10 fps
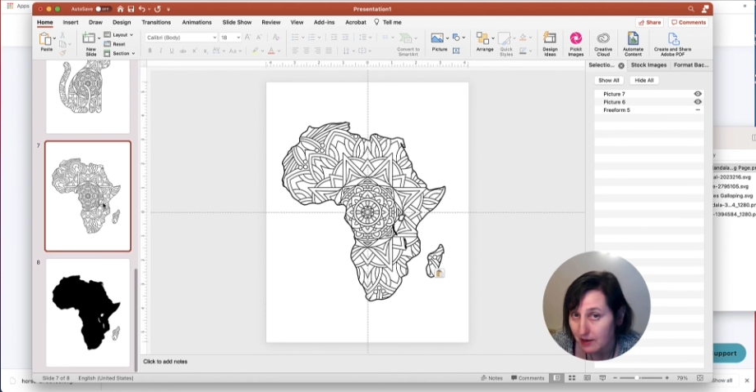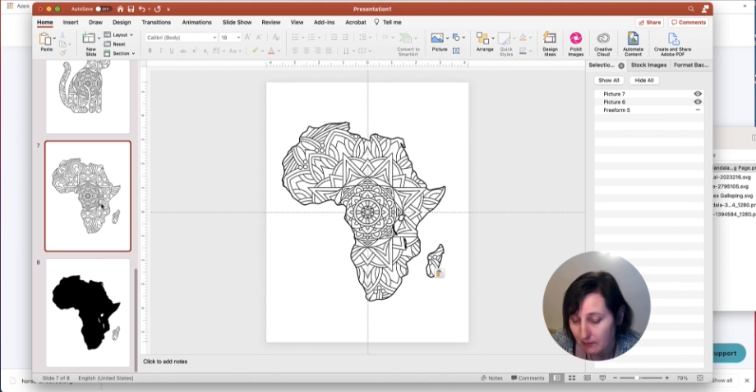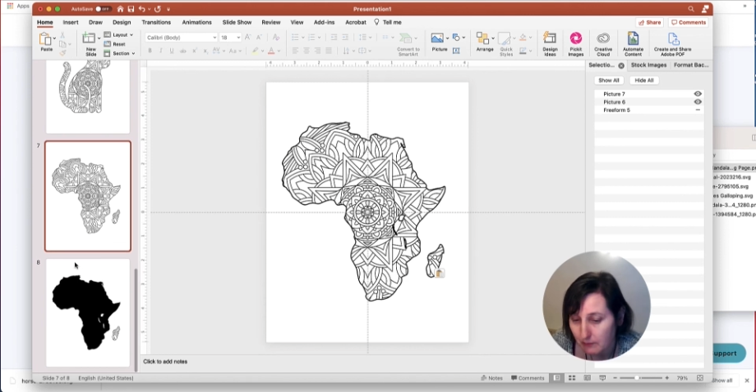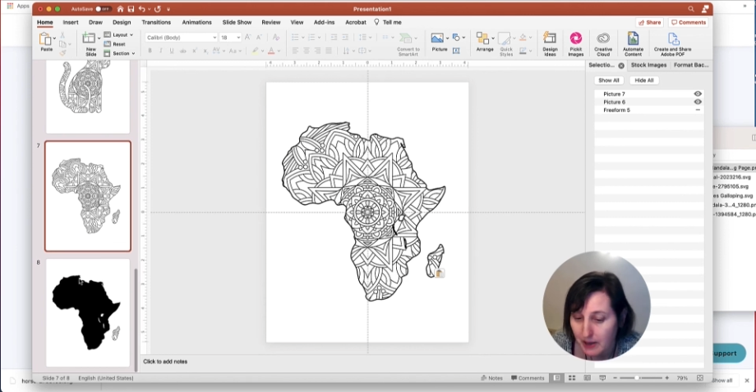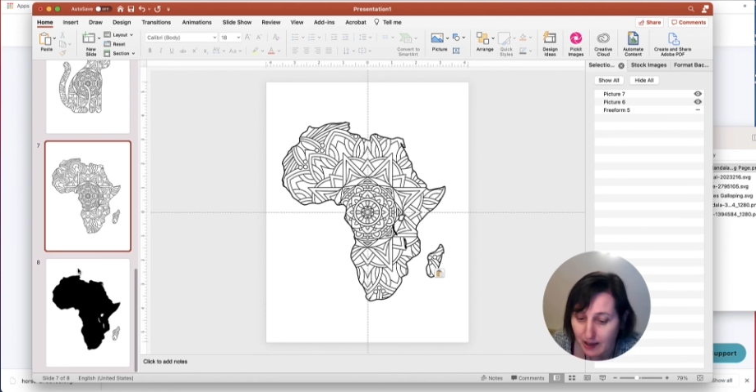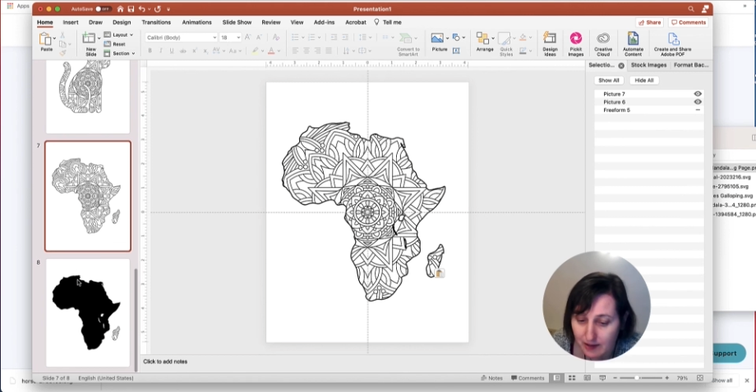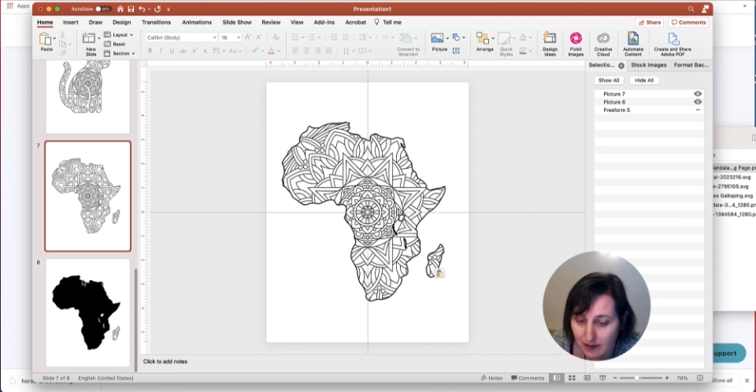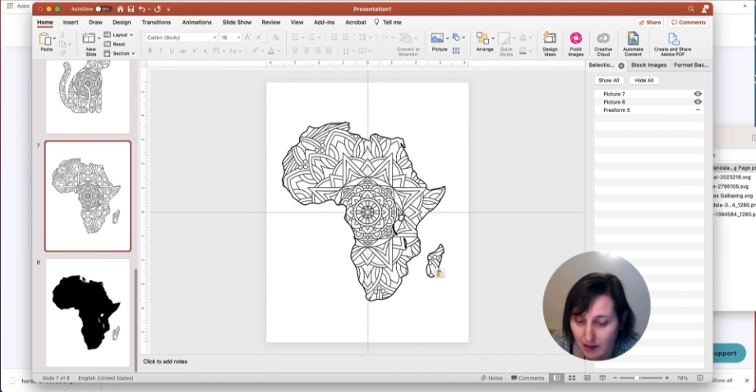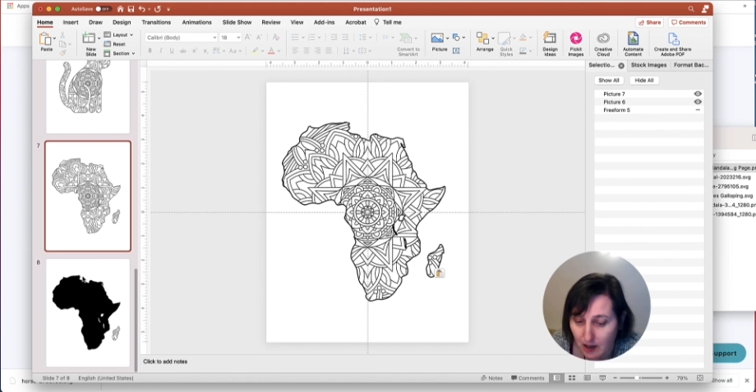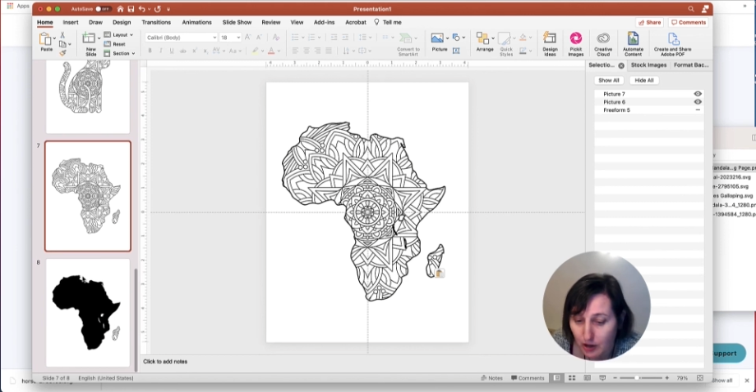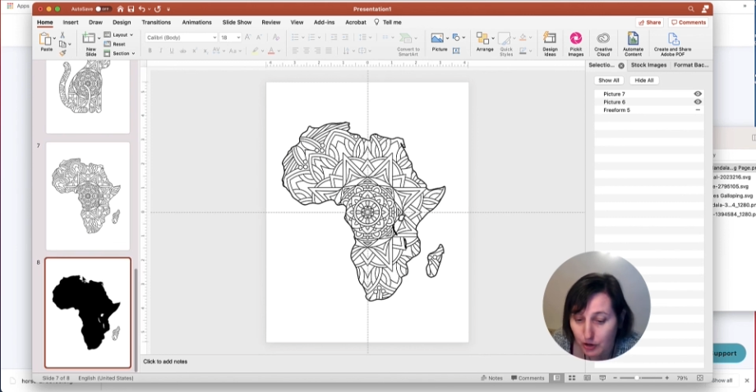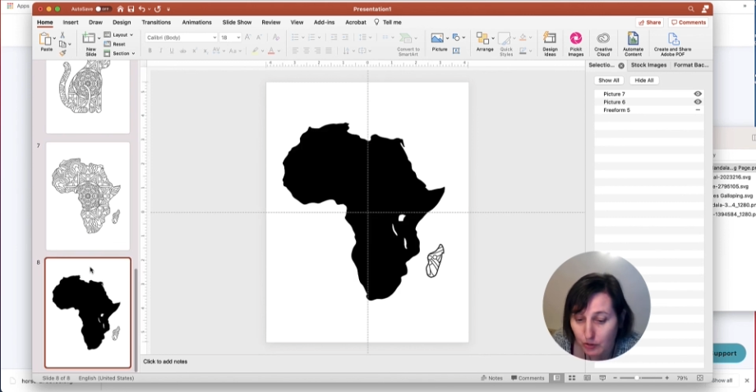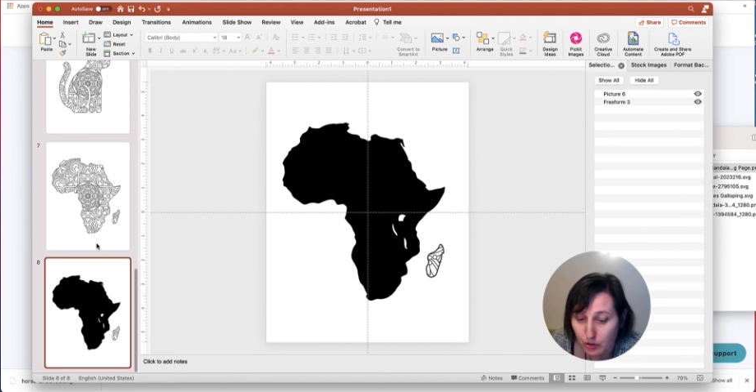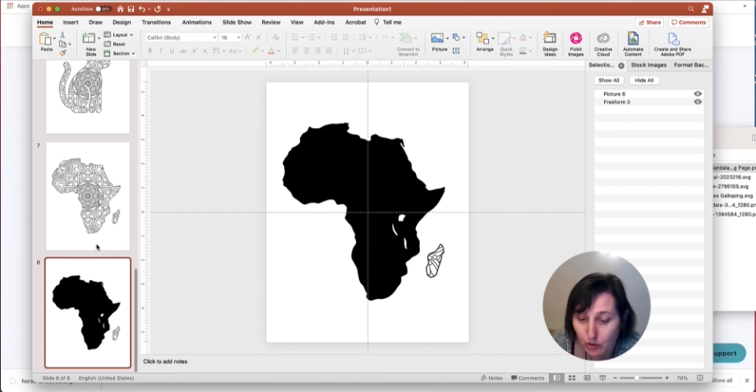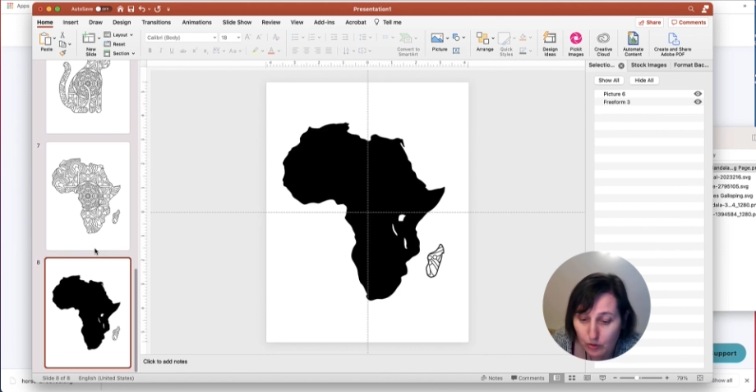But you
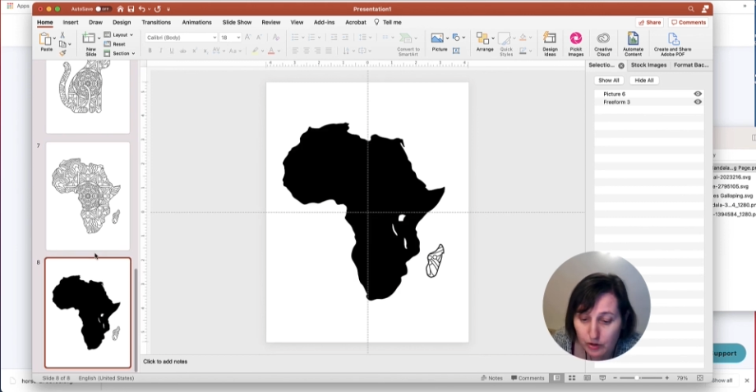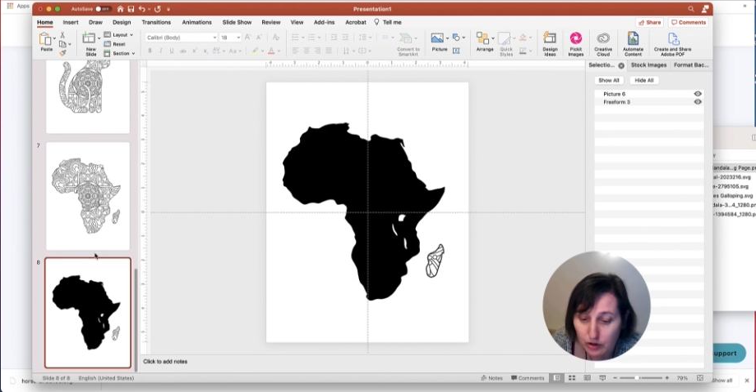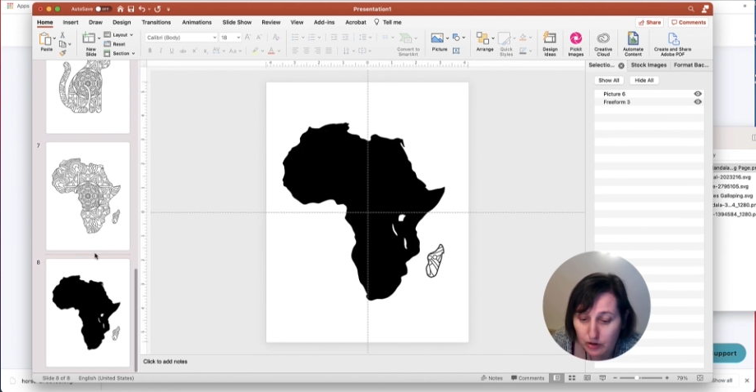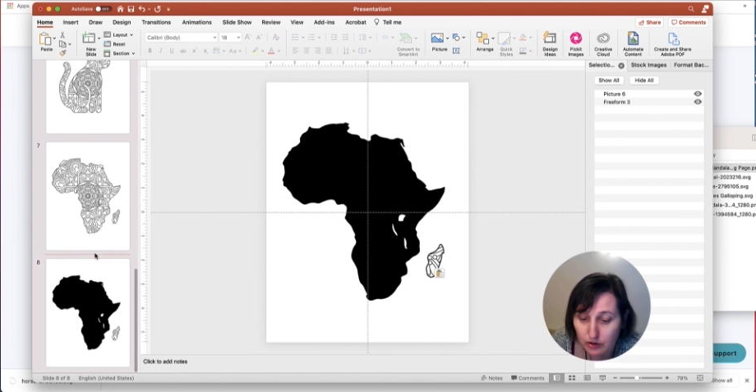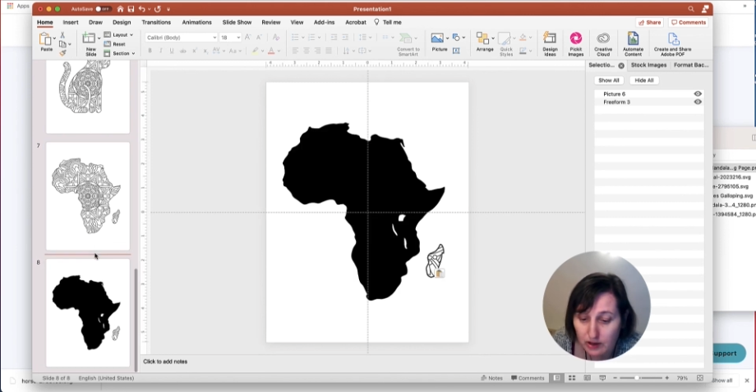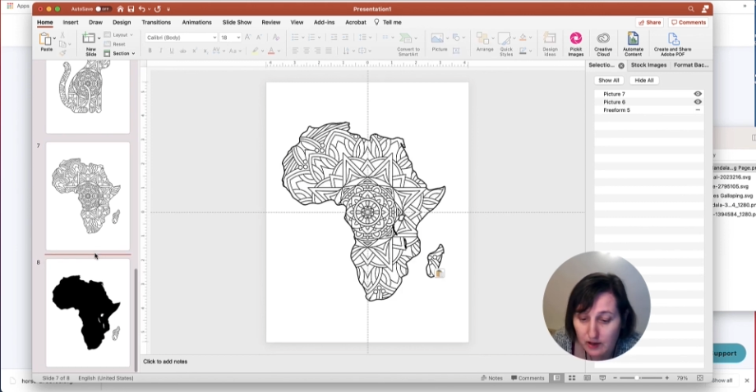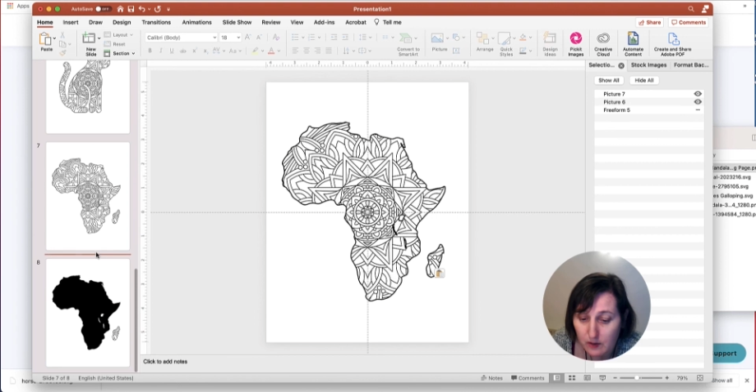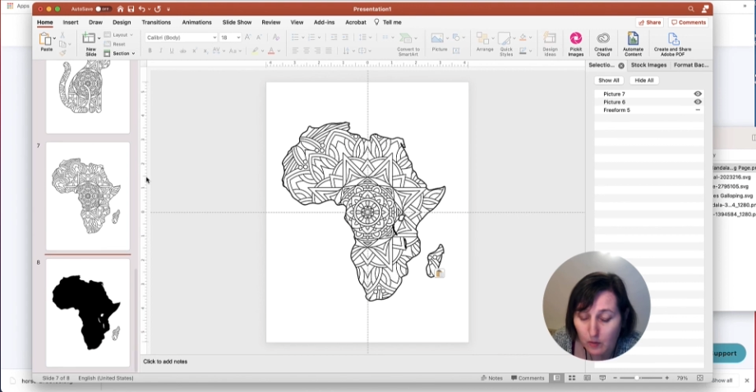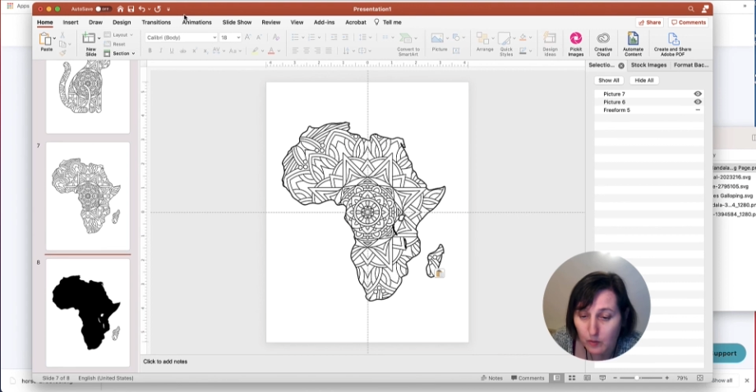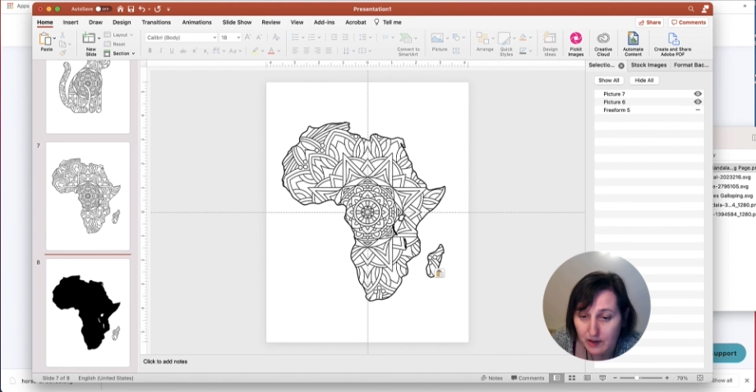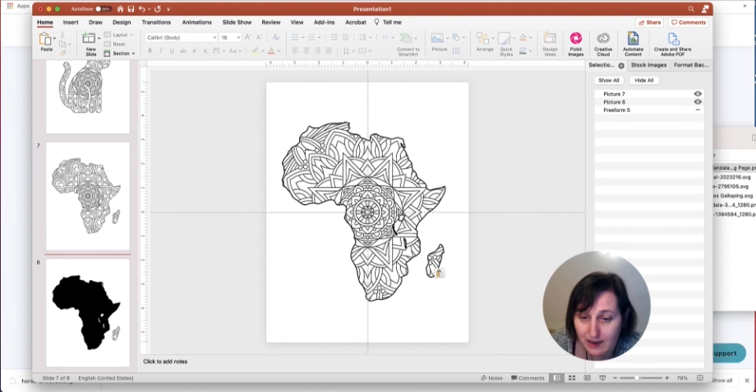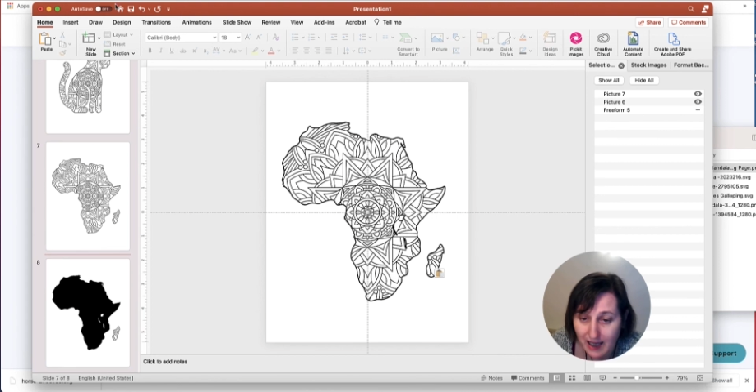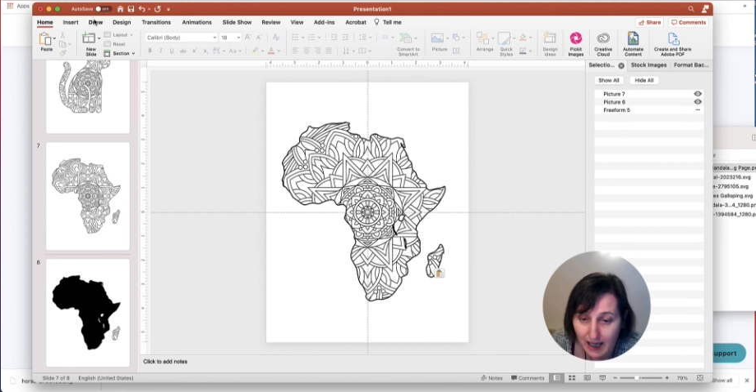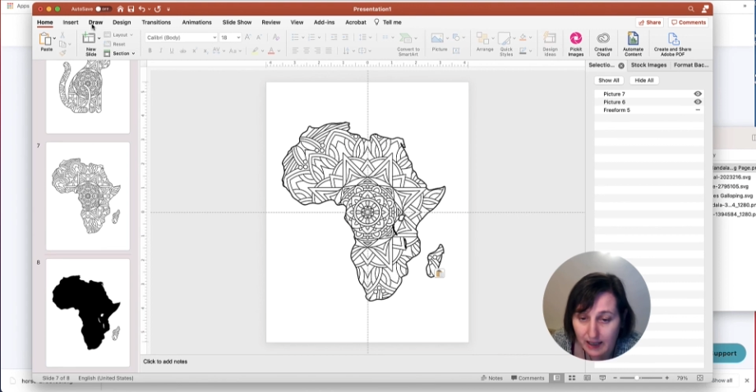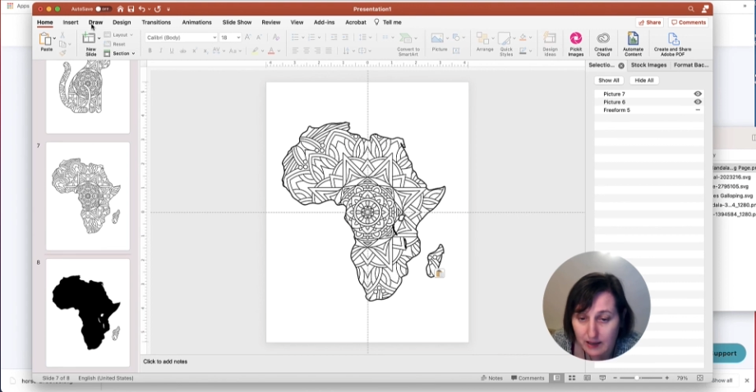can also do this with
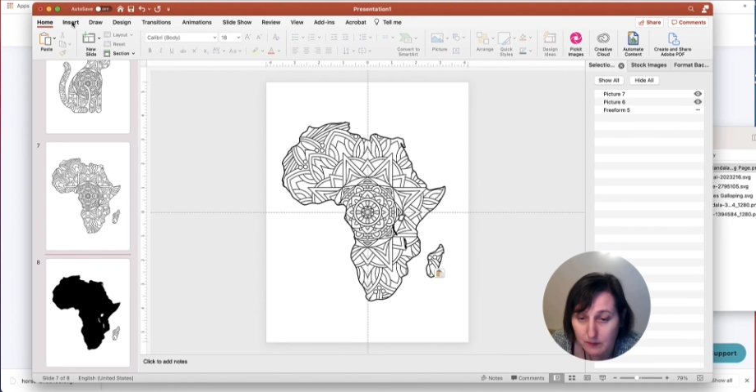text,